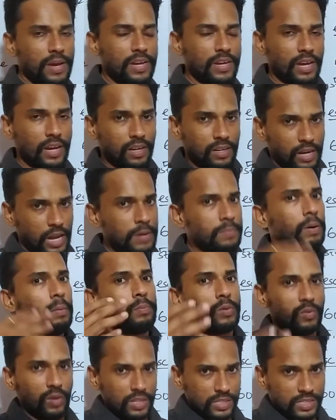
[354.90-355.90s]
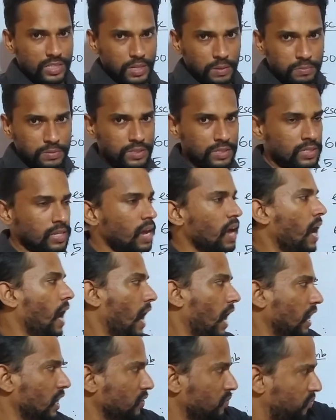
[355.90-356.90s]
Mike can climb up twelve steps,
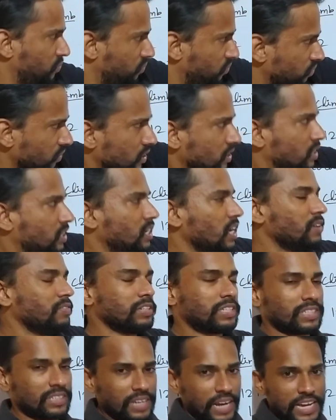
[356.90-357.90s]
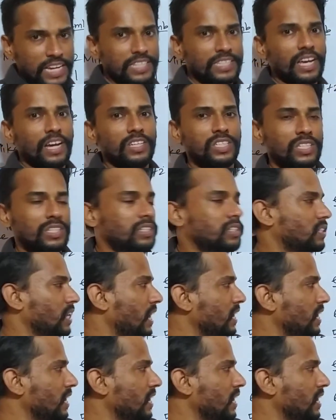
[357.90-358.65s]
and if Steve is thrice as,